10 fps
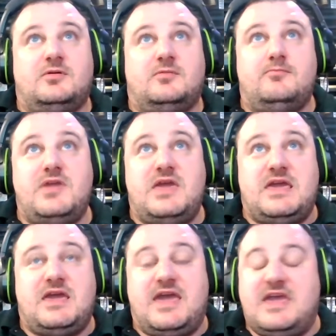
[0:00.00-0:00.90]

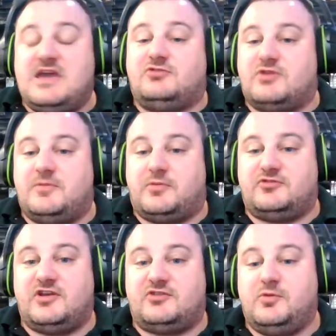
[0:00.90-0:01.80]
me and Reaper
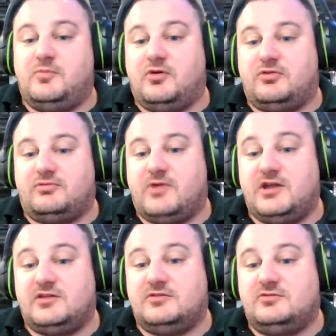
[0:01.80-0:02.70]
Six, we both
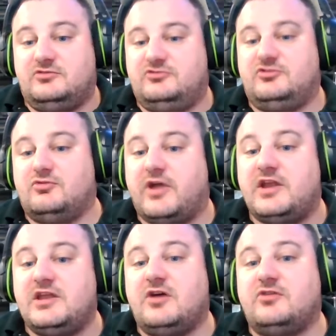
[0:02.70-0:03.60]
ran two
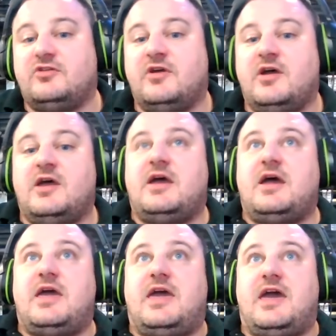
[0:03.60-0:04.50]
radios.
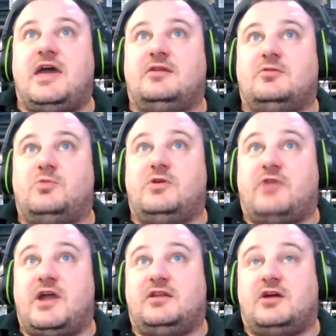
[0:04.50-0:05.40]
Yep. And we
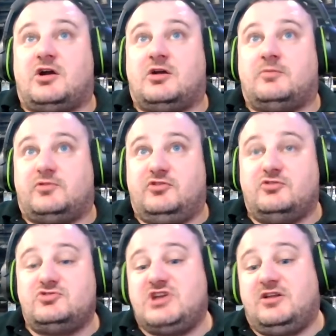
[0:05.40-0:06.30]
ran our
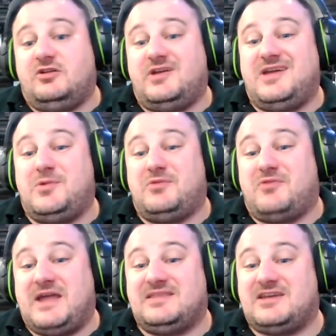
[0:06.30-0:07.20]
platoon channel and we
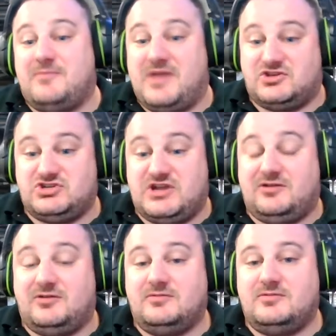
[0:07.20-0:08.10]
ran the command channel.
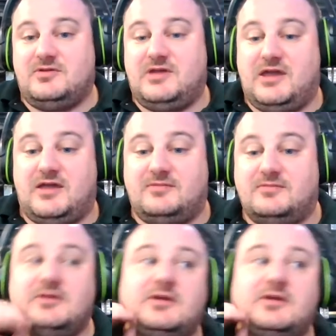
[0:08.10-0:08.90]
Gotcha. And